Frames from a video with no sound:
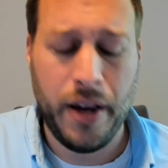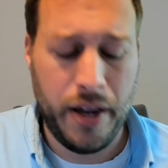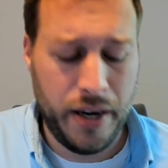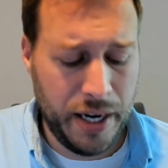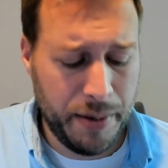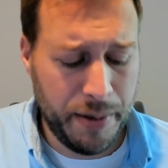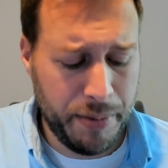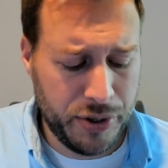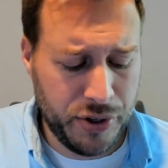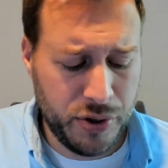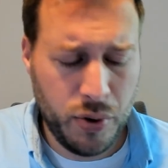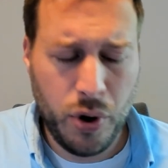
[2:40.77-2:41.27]

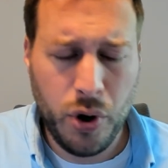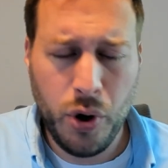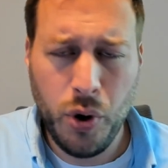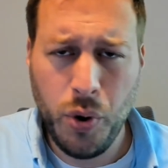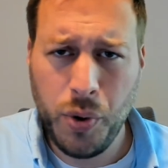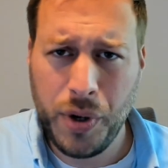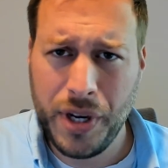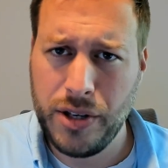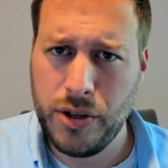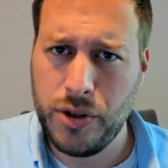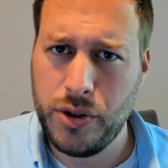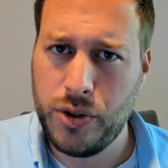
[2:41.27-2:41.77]
Number two, who
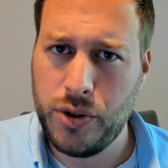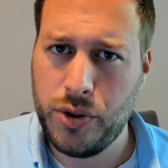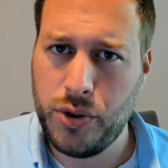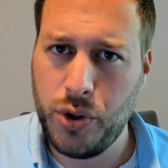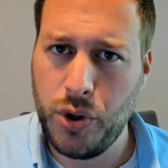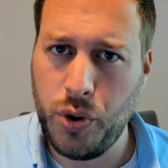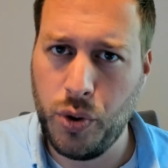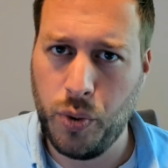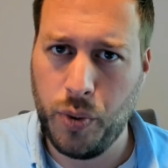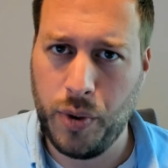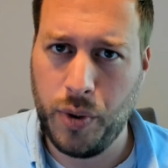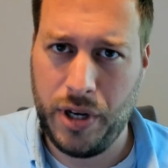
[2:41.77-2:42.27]
can
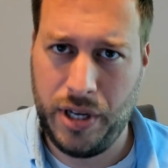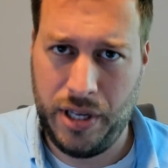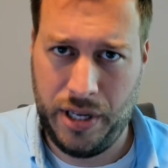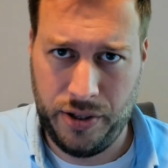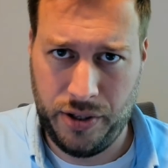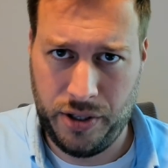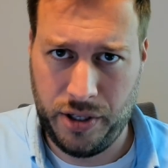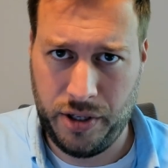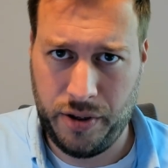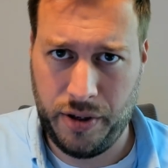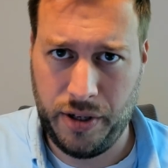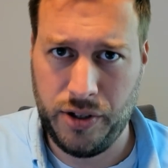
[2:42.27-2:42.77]
do an
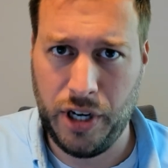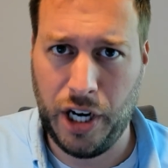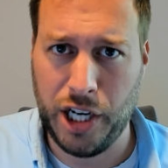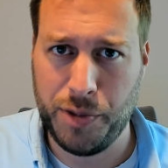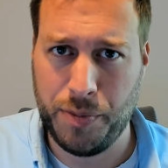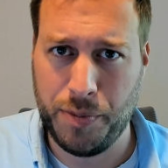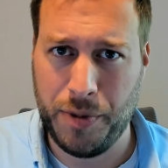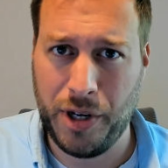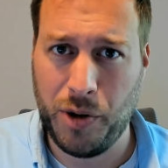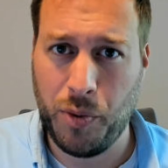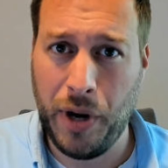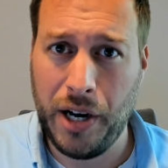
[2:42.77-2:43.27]
engineering
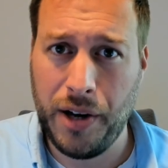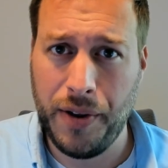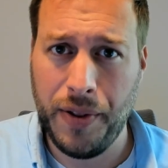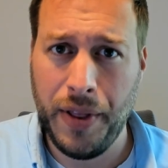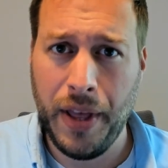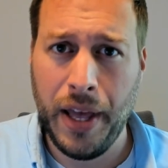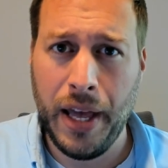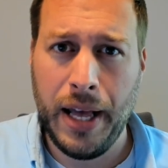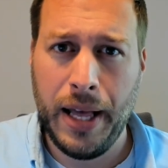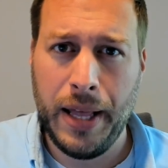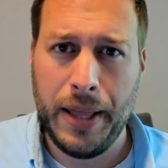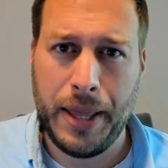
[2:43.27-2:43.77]
judgment? Well,
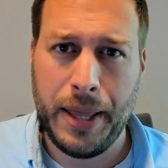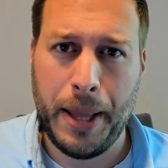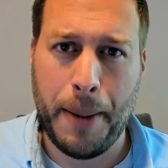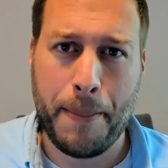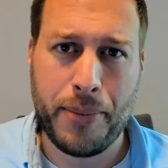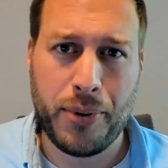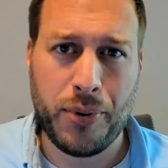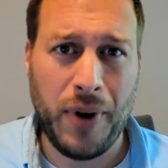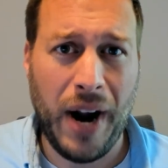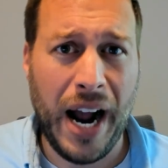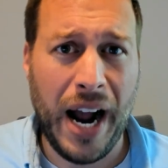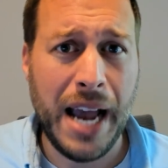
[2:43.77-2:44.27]
the
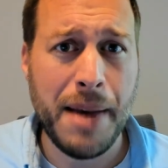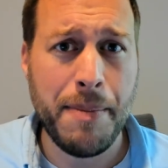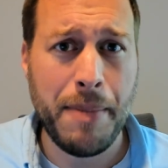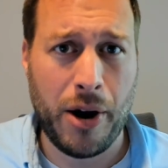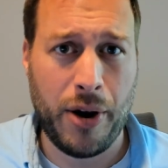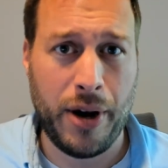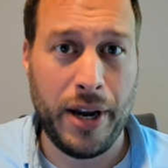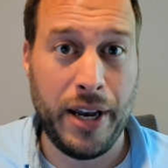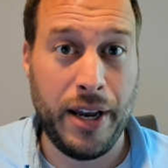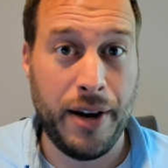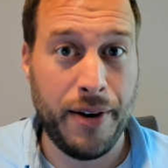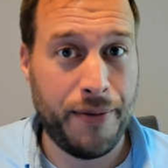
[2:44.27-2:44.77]

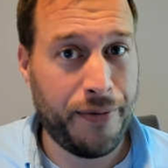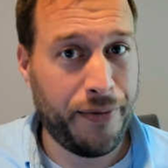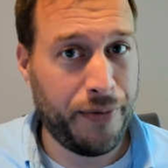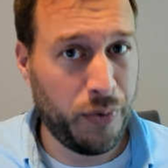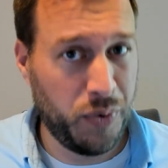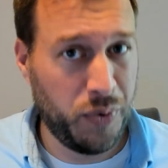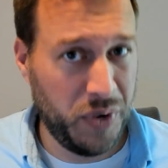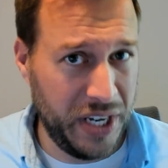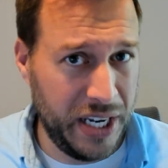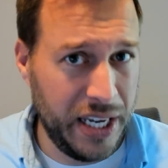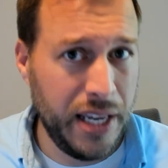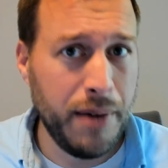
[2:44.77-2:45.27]
primary
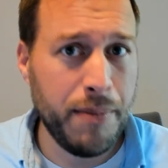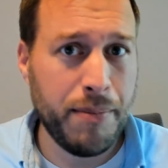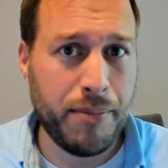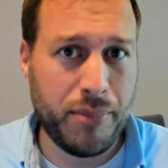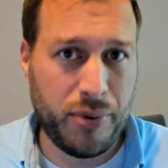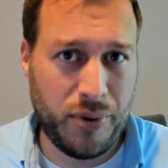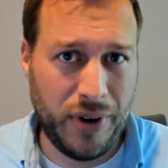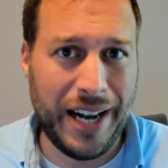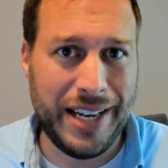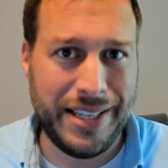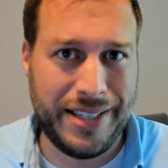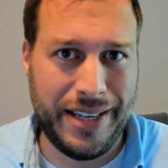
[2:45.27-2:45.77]
free
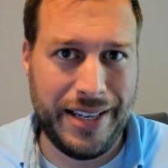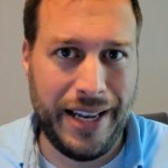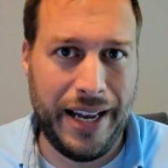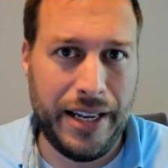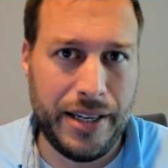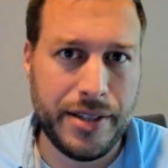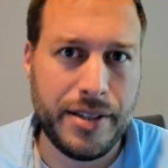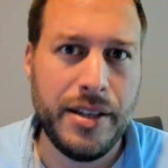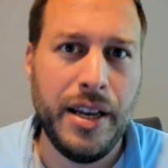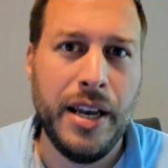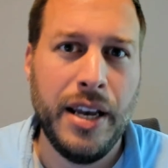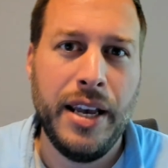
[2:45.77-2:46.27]

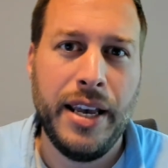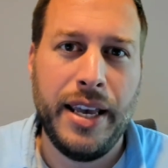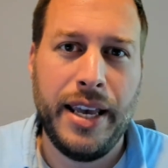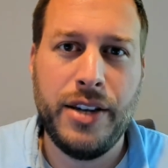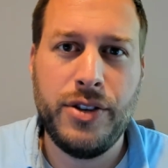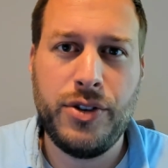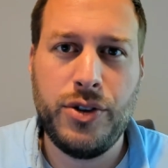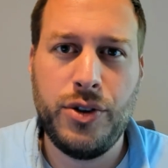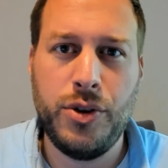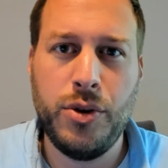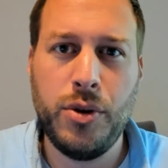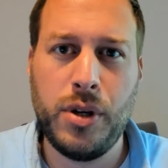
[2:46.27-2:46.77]
process
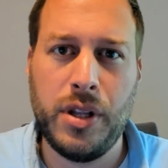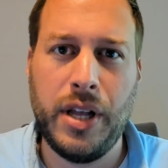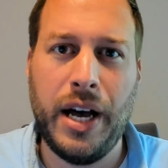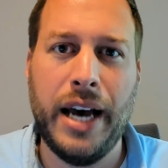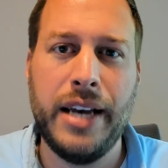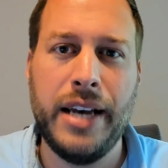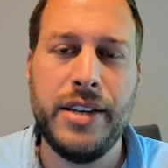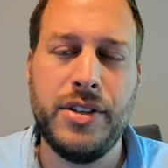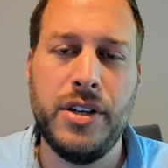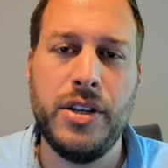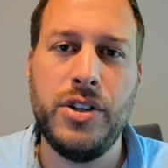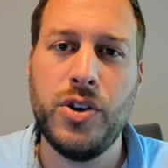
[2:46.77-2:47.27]
is
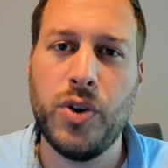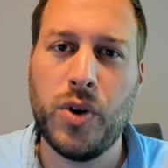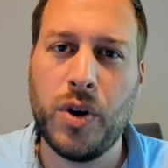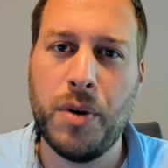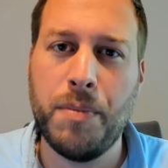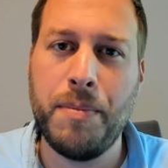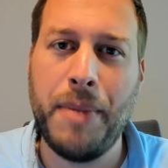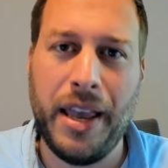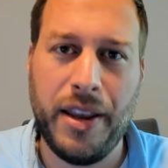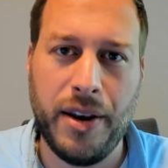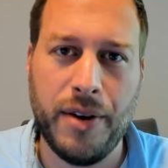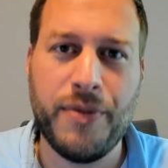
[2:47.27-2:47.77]
utilizing your
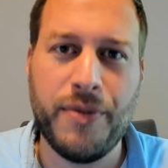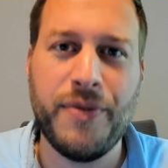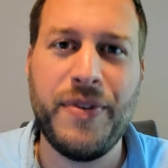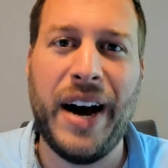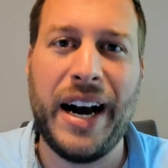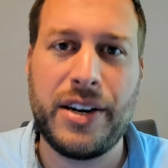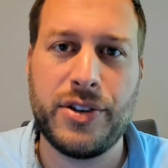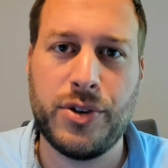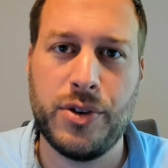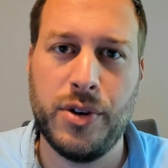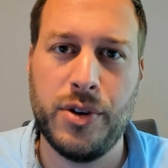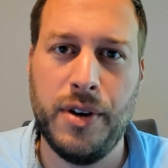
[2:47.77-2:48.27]

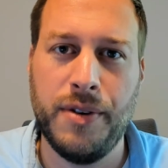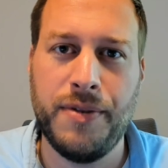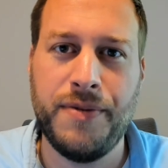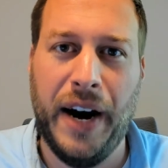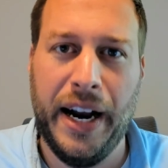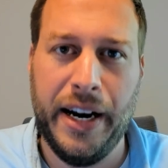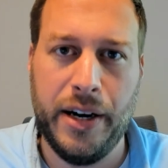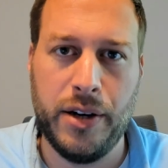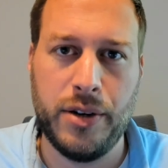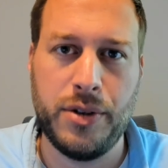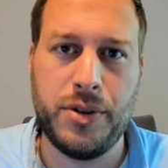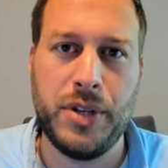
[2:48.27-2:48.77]
manufacturer of
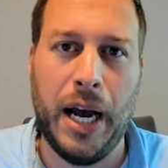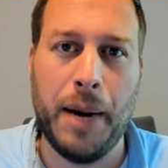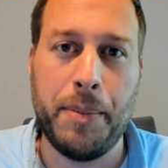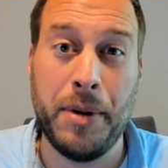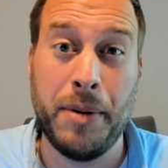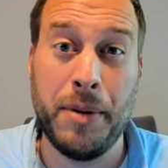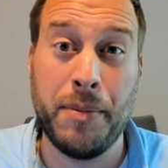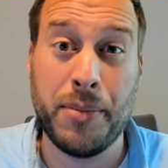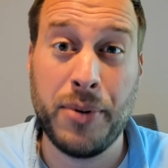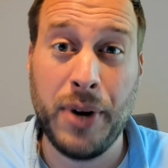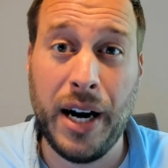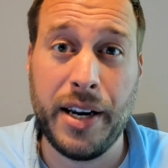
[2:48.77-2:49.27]
fire stopping
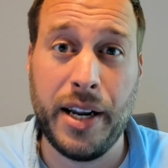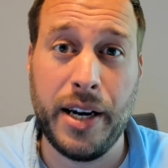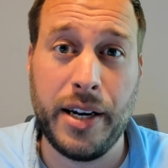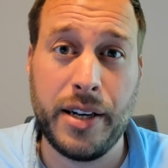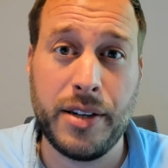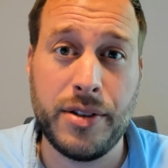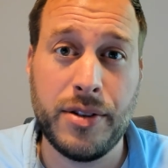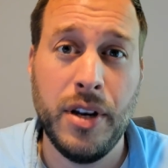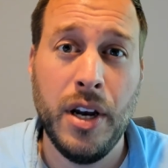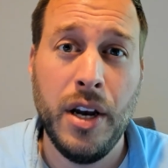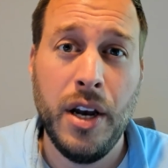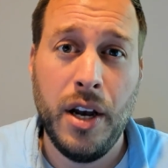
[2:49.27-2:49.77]

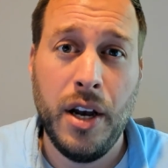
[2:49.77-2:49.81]
products.